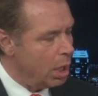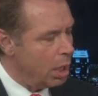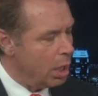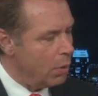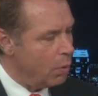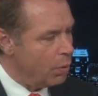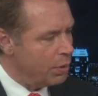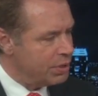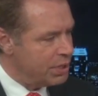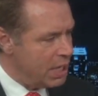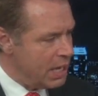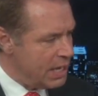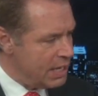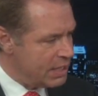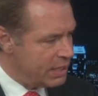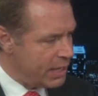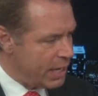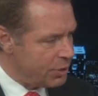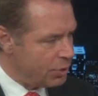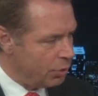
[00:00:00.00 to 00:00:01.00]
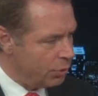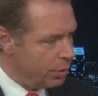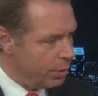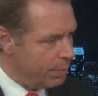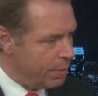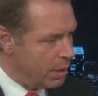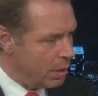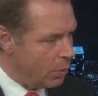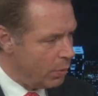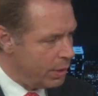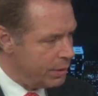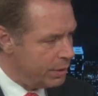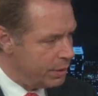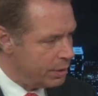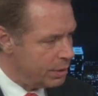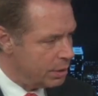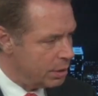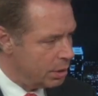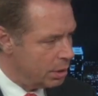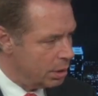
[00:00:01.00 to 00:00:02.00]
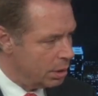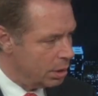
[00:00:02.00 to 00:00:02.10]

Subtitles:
was he scheduled to be a witness?